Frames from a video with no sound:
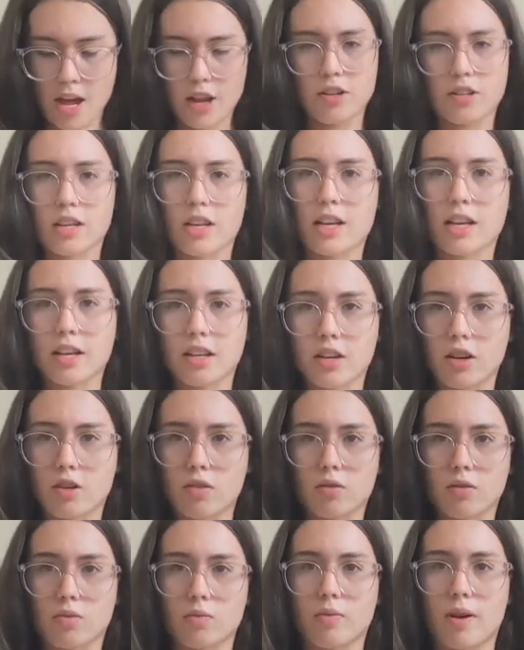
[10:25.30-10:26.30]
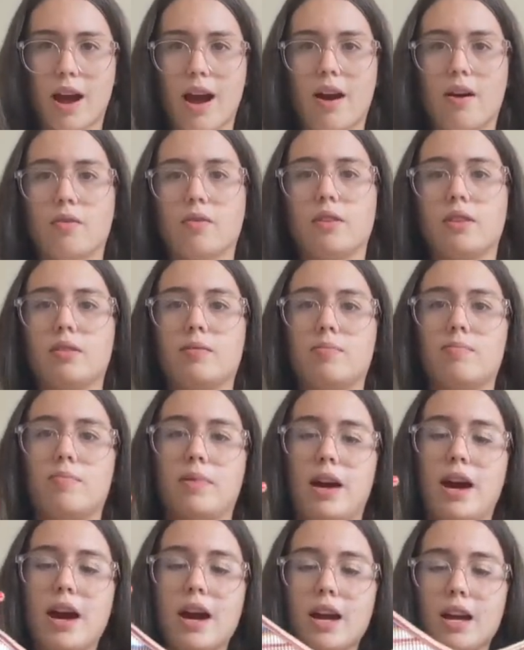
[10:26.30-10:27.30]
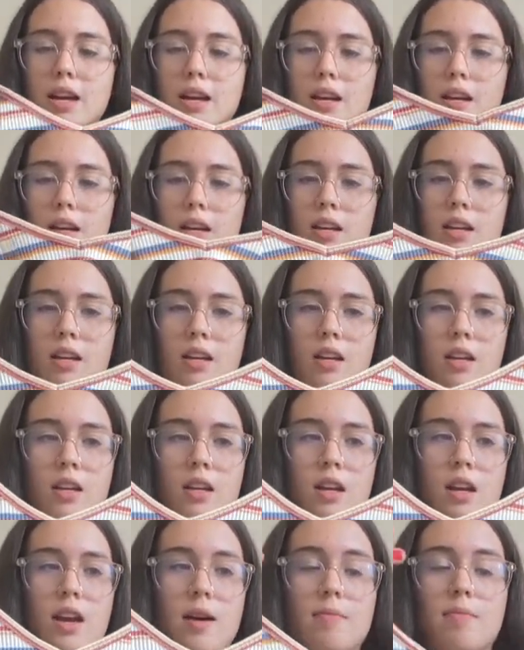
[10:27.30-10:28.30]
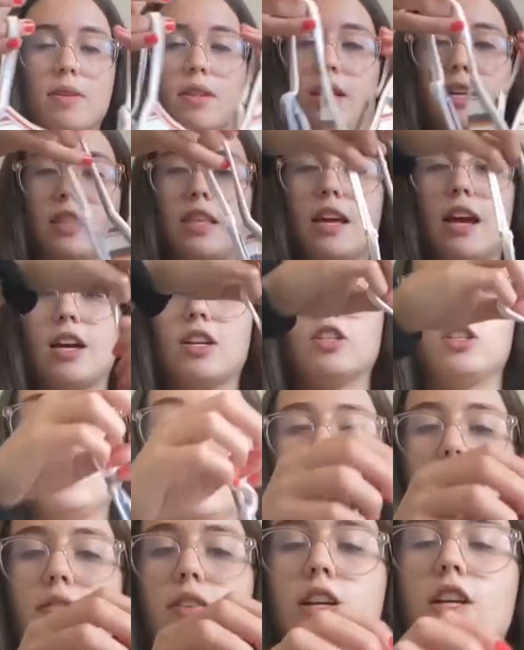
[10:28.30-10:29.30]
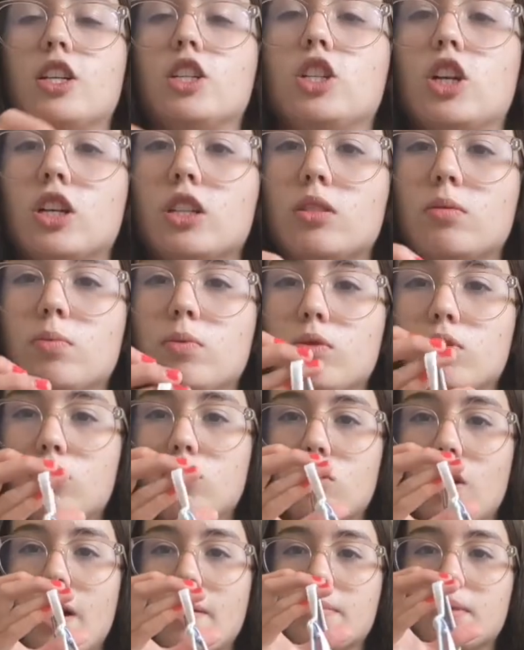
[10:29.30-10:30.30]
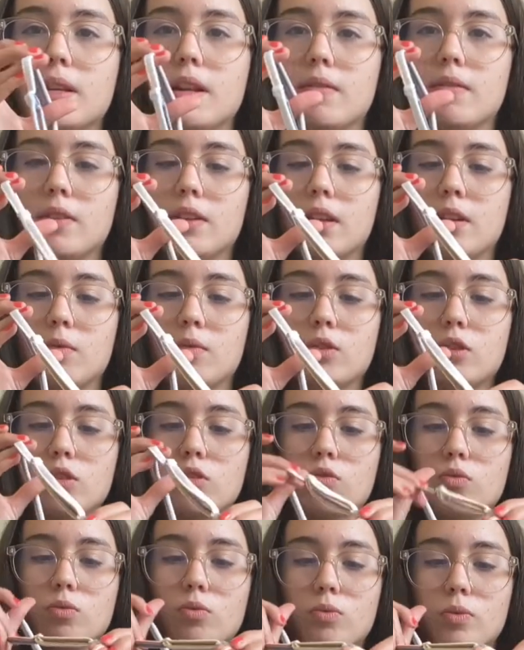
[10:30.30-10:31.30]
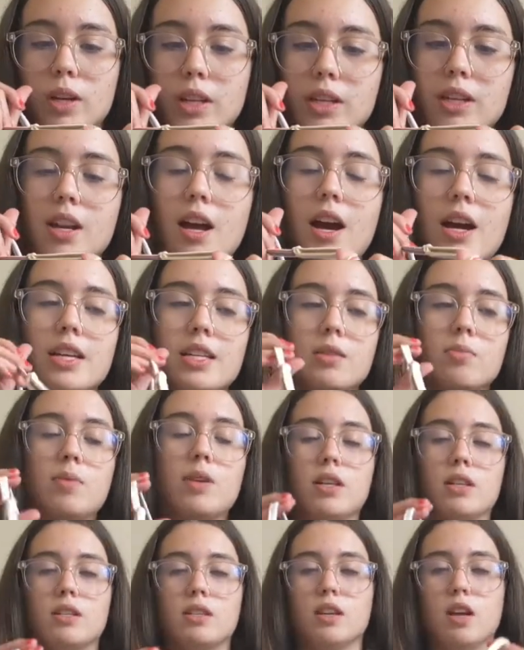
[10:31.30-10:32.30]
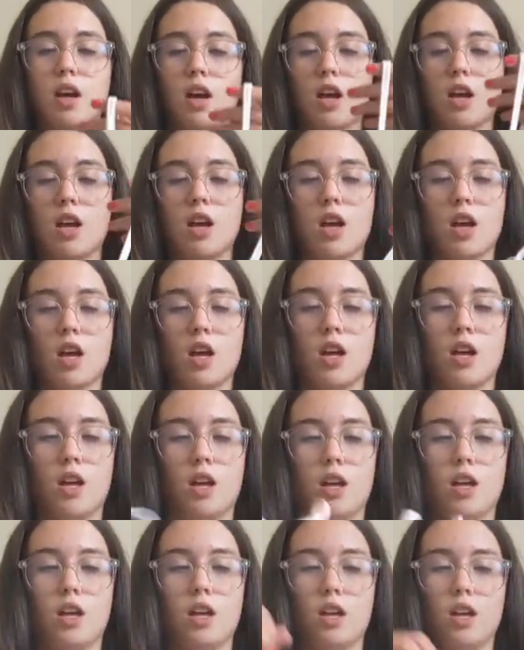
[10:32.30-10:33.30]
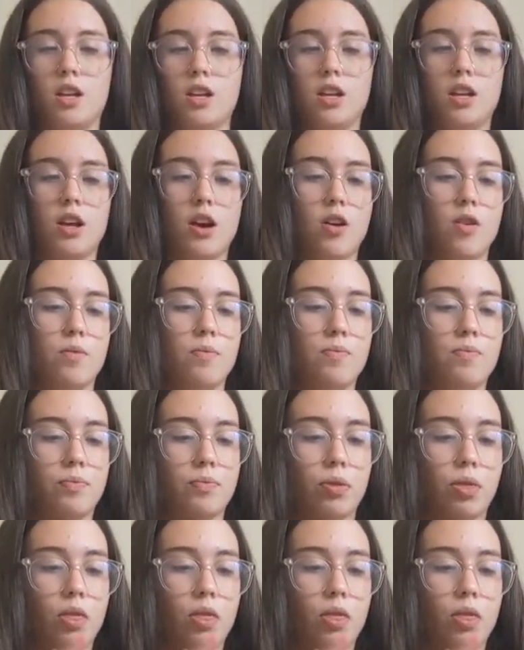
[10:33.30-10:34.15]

Just like it goes around in the back. But like they actually have like adjustable straps and everything, which is really nice because, you know,